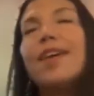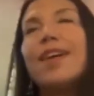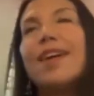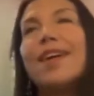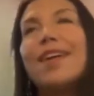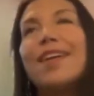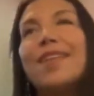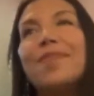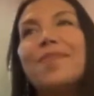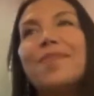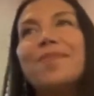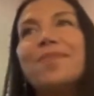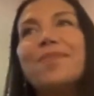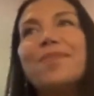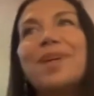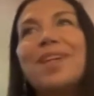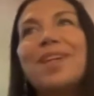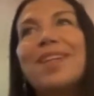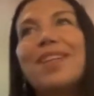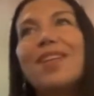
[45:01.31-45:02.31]
um,
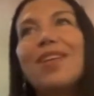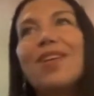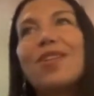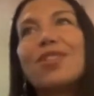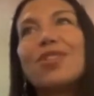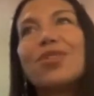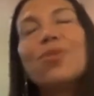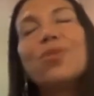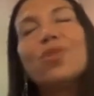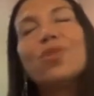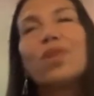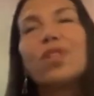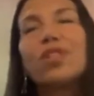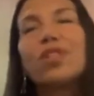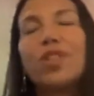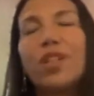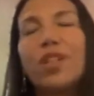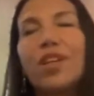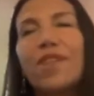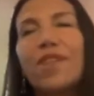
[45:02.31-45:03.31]
but our soul's orchestrating